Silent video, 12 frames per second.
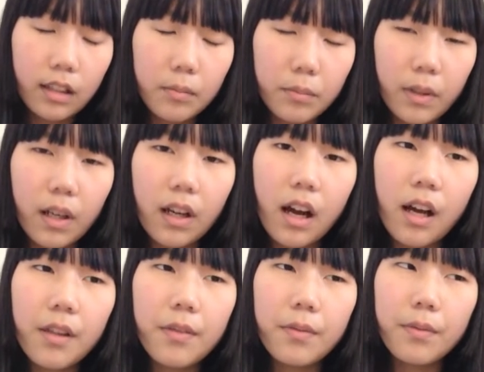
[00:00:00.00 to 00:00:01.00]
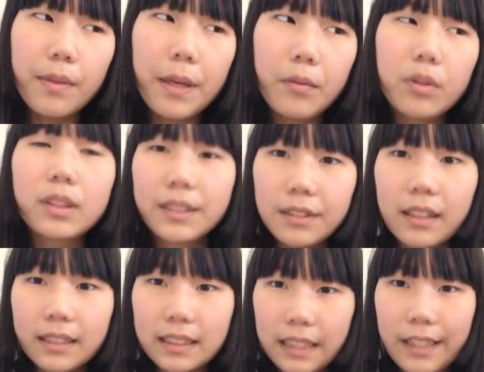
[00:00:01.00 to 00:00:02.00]
But they were still
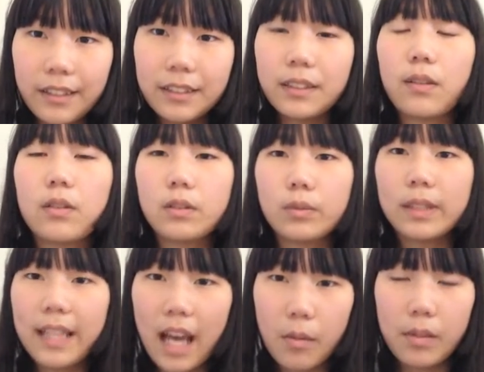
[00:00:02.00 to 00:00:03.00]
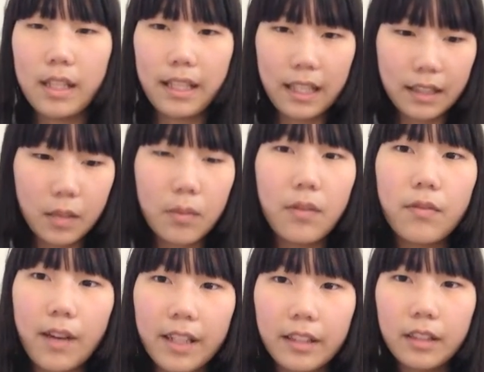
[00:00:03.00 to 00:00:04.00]
on sale, so I was really happy to get them and
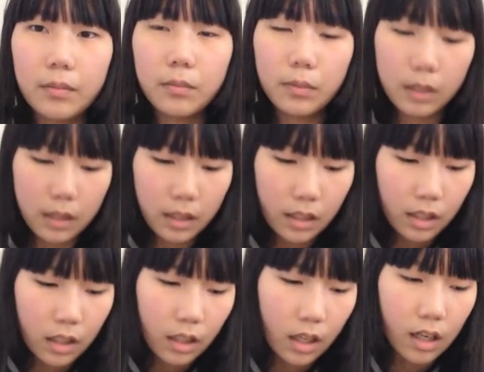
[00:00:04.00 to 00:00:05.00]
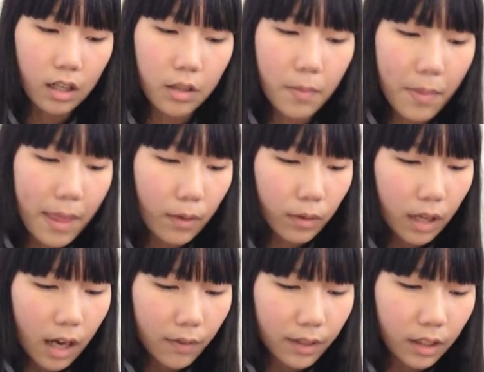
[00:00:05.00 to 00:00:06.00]
find them. They were
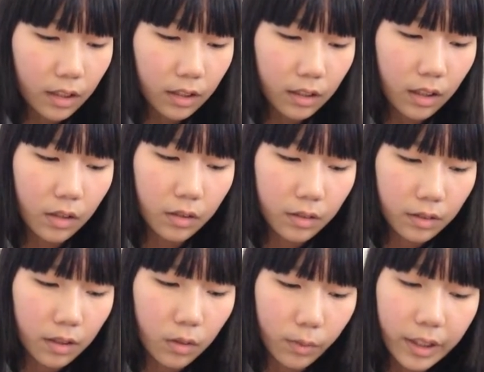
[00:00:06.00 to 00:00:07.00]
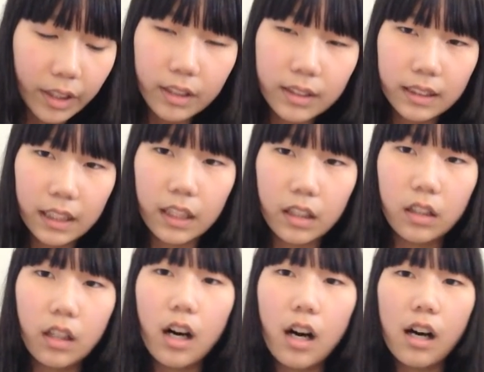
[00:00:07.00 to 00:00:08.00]
having a really good sale
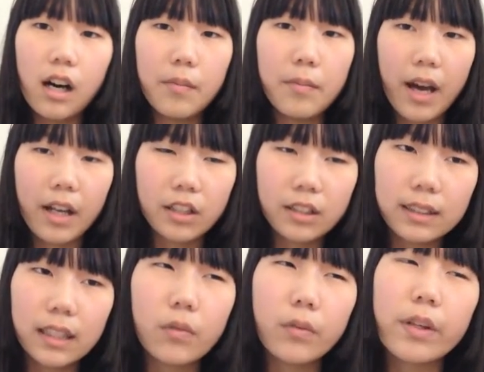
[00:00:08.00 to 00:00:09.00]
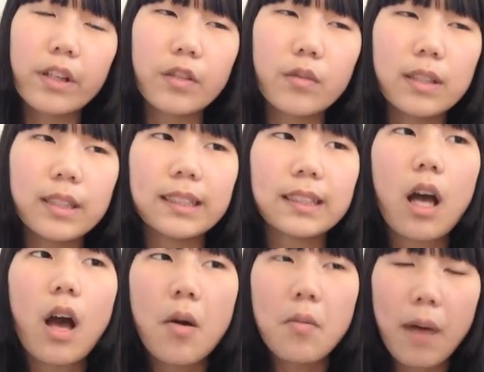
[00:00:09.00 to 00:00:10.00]
on patterns where it was
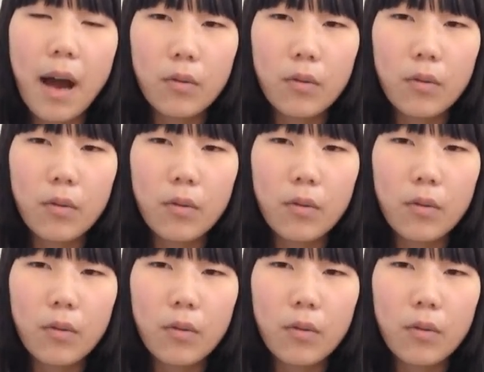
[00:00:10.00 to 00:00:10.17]
buy